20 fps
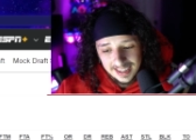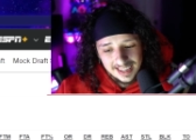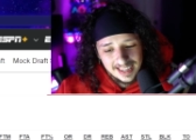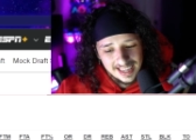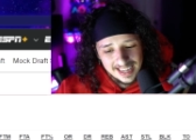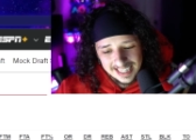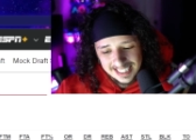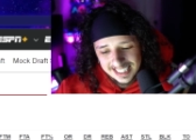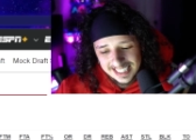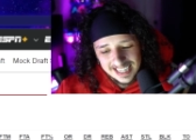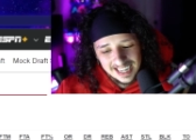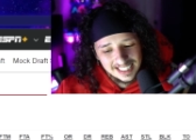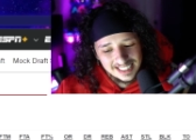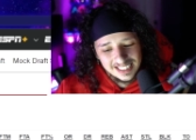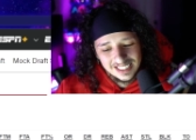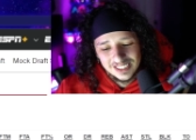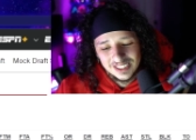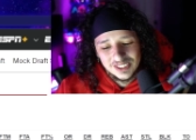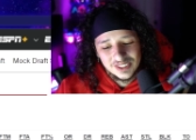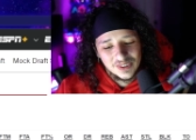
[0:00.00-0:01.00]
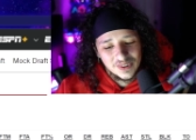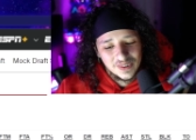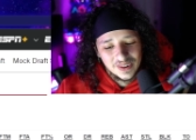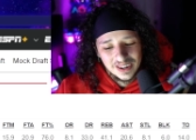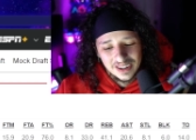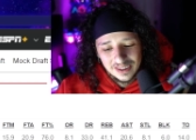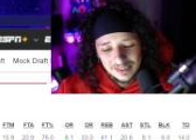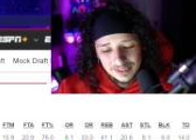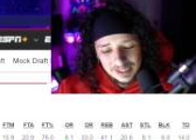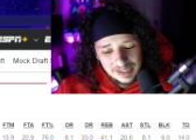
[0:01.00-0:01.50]
It's nothing short
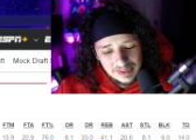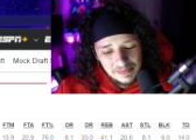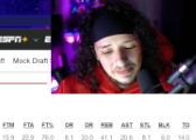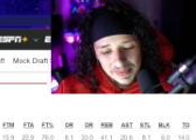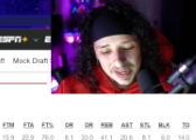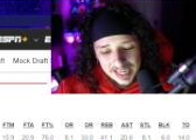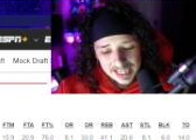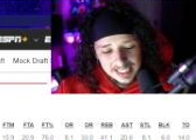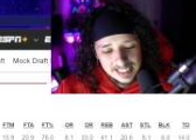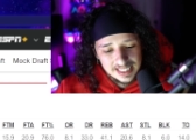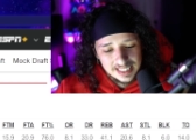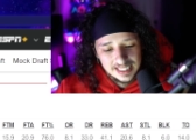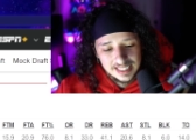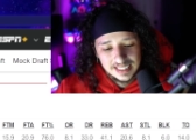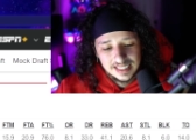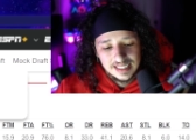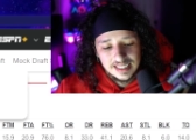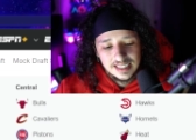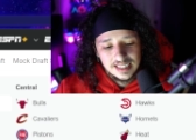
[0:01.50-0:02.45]
of amazing.